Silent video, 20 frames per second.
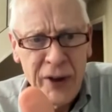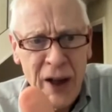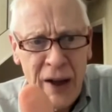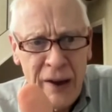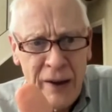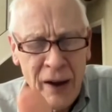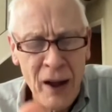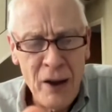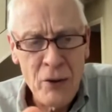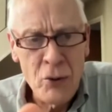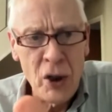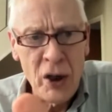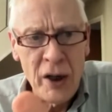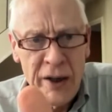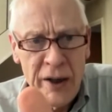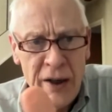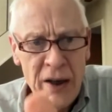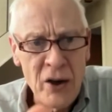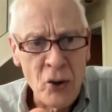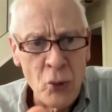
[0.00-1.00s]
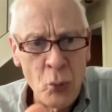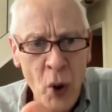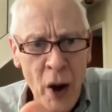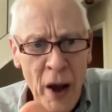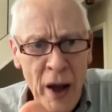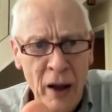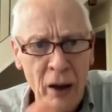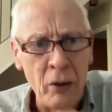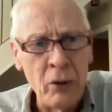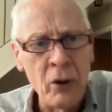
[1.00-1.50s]
done locally and
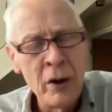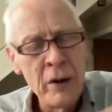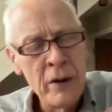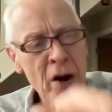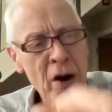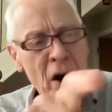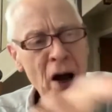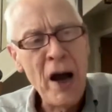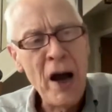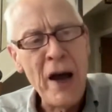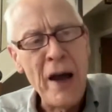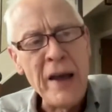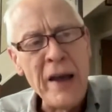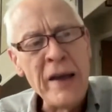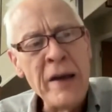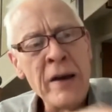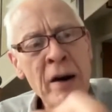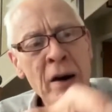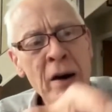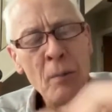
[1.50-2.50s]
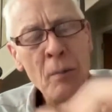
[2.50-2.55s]
well, A,